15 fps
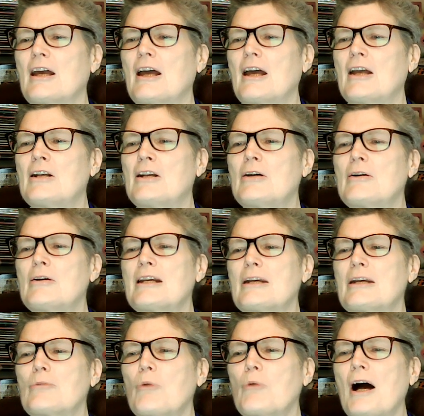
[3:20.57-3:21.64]
and knowing
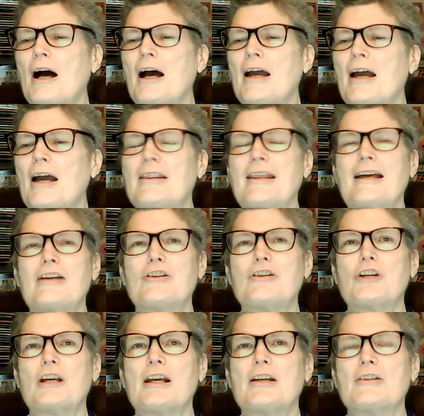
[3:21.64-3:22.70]
why they
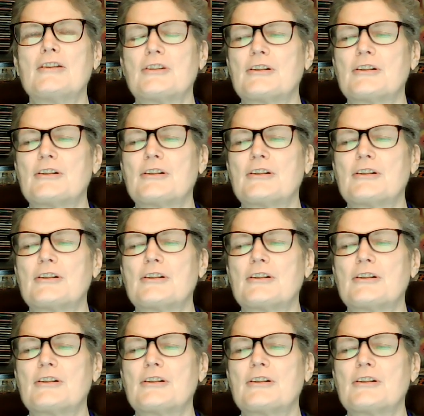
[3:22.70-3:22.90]
changed